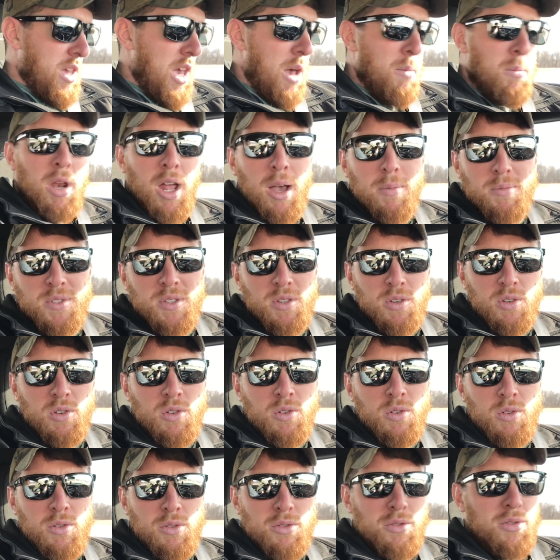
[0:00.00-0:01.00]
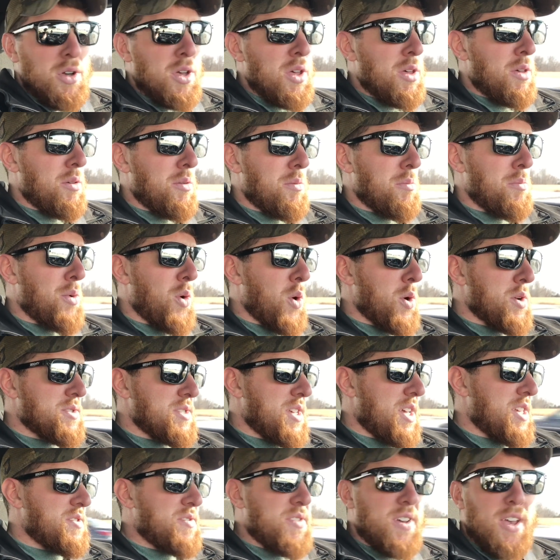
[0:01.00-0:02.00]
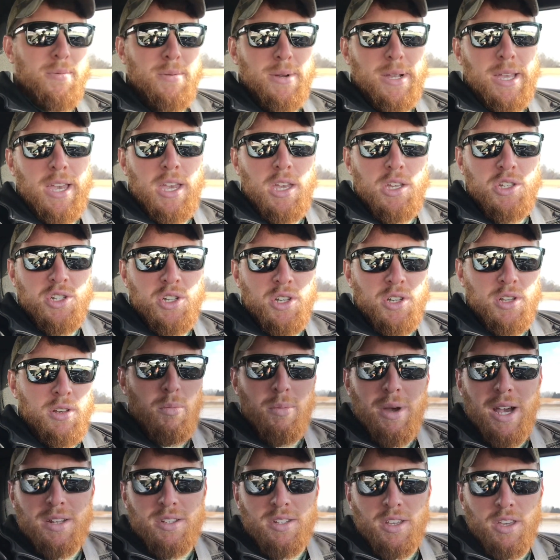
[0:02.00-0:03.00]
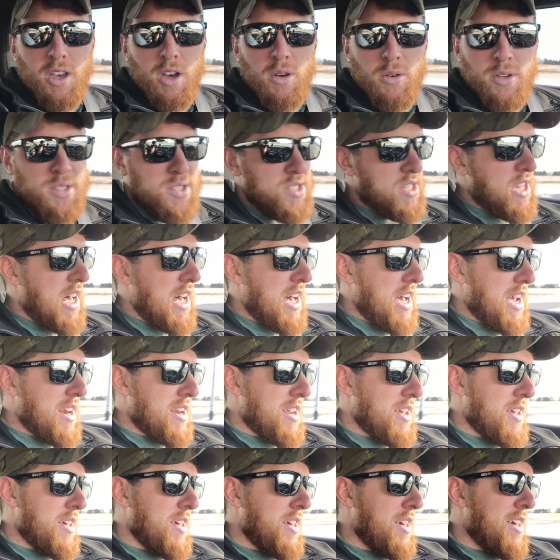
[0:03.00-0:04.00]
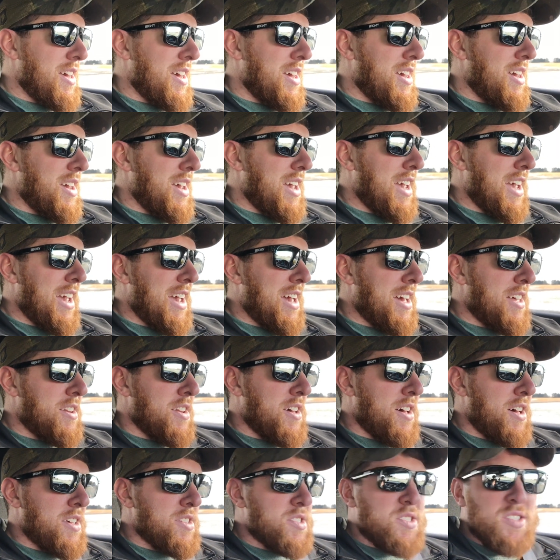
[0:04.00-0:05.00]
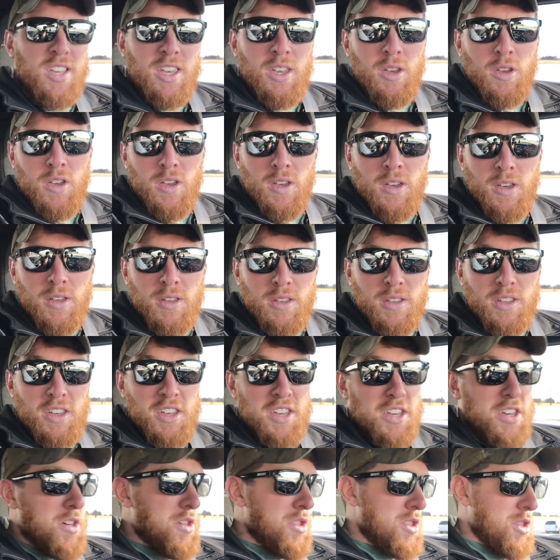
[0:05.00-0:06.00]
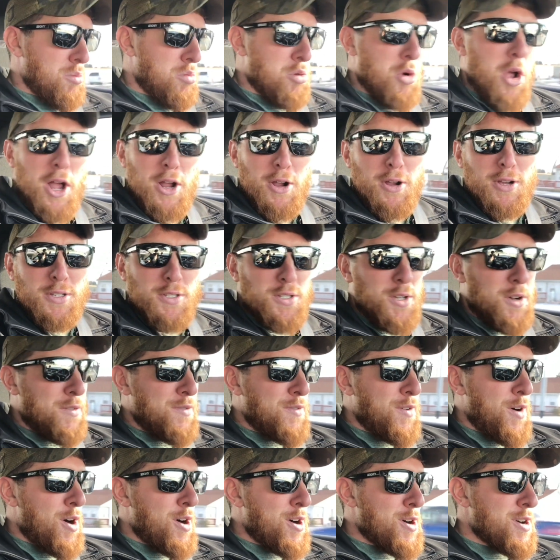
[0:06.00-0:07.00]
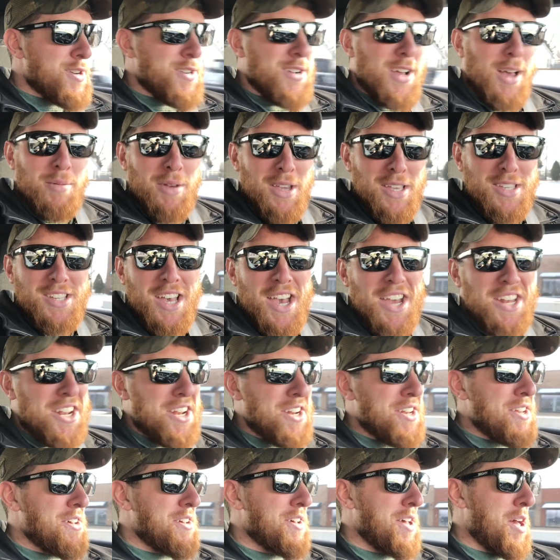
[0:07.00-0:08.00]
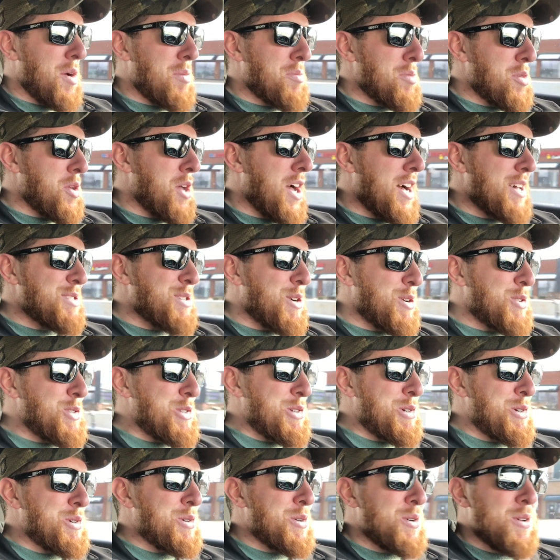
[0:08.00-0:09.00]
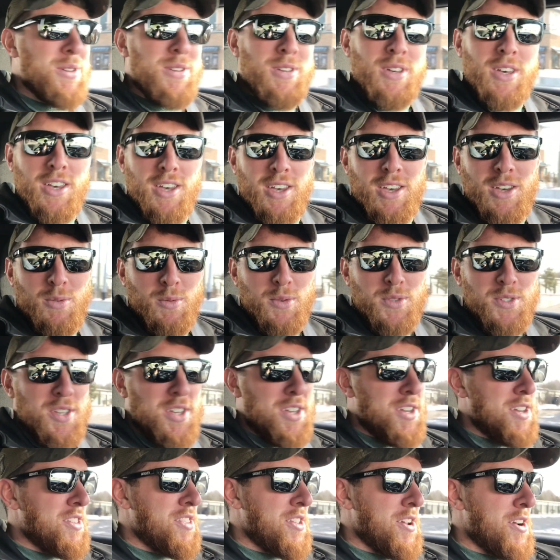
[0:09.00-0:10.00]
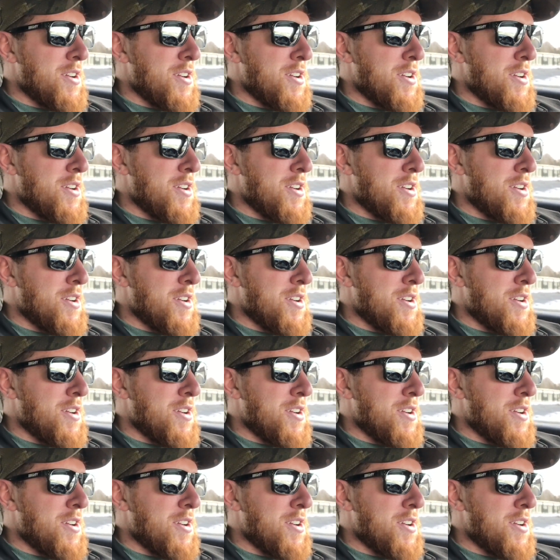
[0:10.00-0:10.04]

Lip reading: Coming up to BOARS Fabrication, about to go inside and see the progress so far. I'm excited. I hope you guys are too. We'll see you in